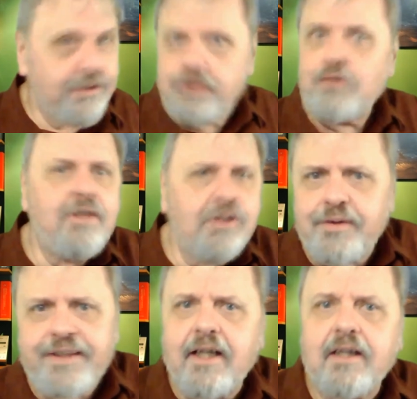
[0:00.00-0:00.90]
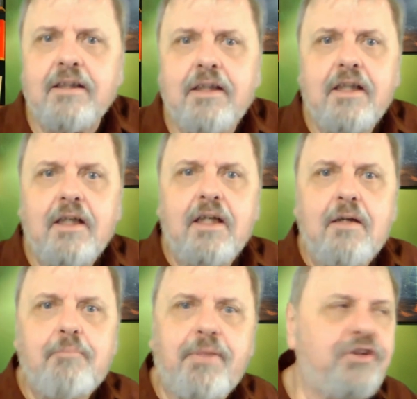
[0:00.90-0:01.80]
You don't want to go there,
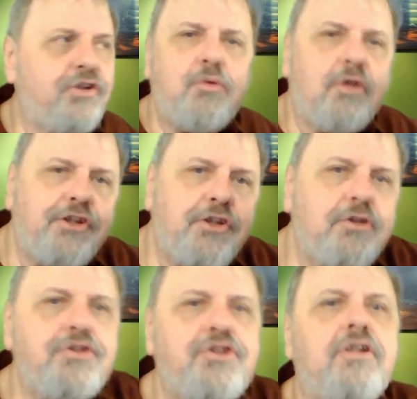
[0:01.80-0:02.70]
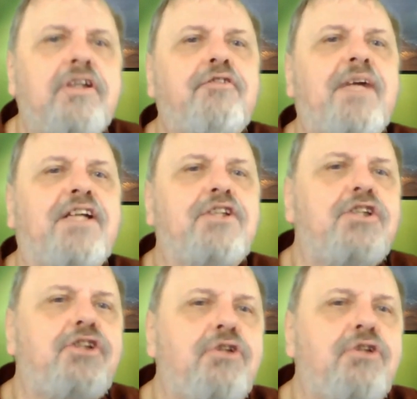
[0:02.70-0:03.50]
but you want to use your information,